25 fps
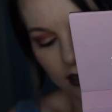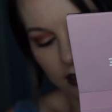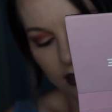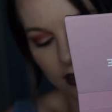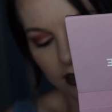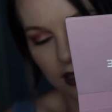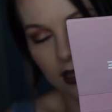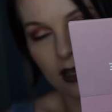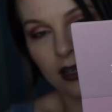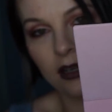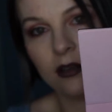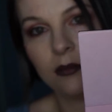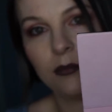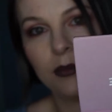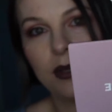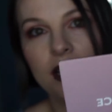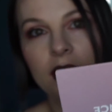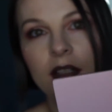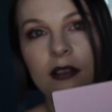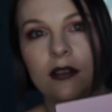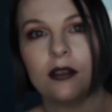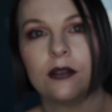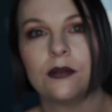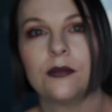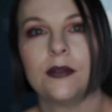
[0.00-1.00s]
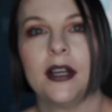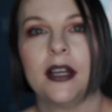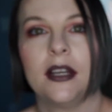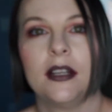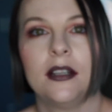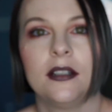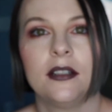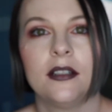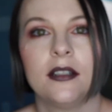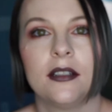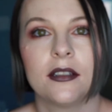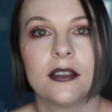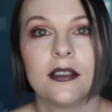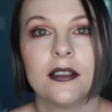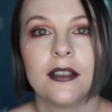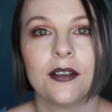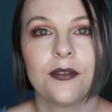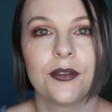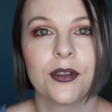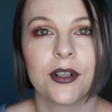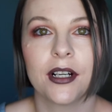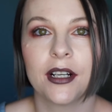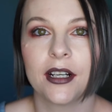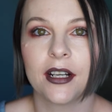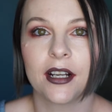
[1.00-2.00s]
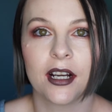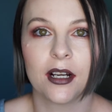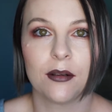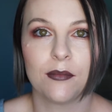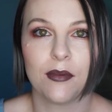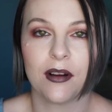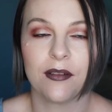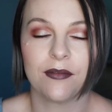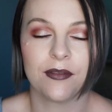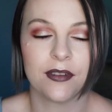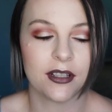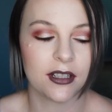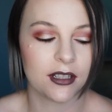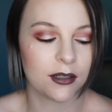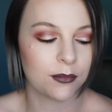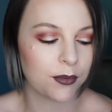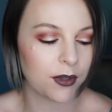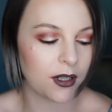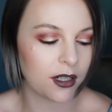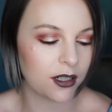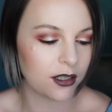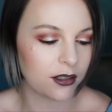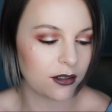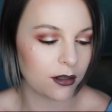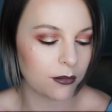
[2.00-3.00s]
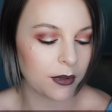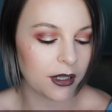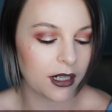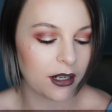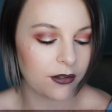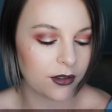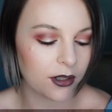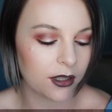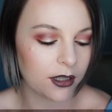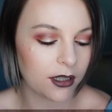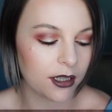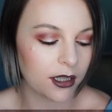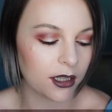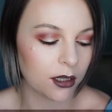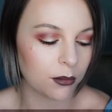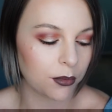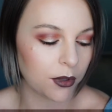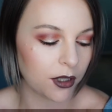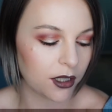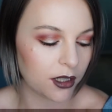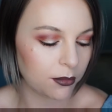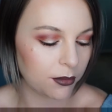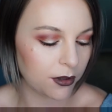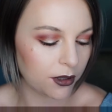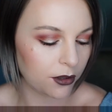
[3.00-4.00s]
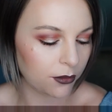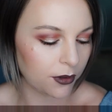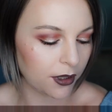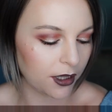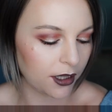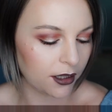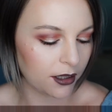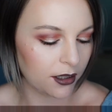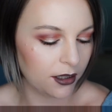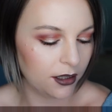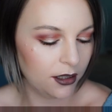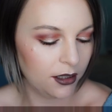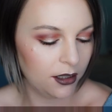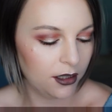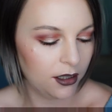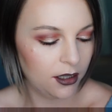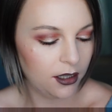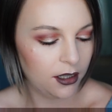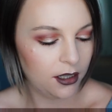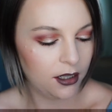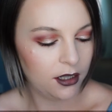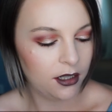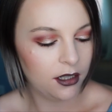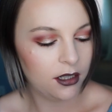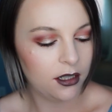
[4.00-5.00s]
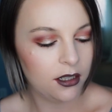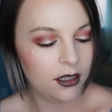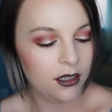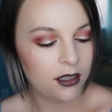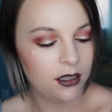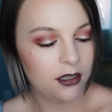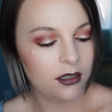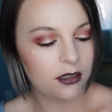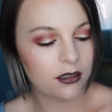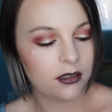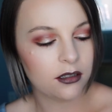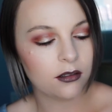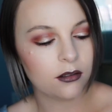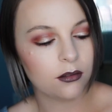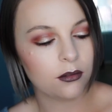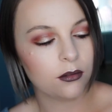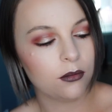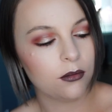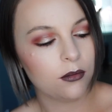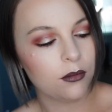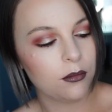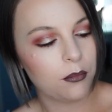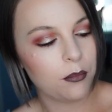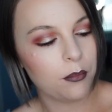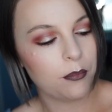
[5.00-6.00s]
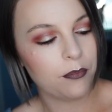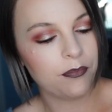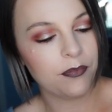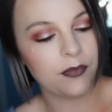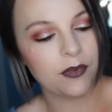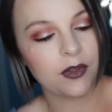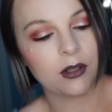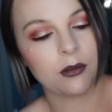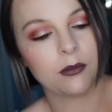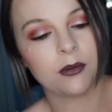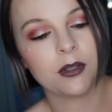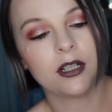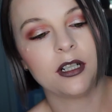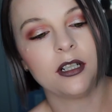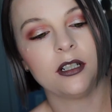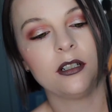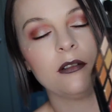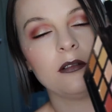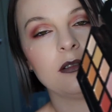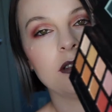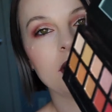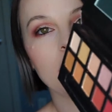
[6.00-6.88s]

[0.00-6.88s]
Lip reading: Now, when I do the red, it's never going to come off of this brush, so I'm going to have to clean the brush between. So we're going to do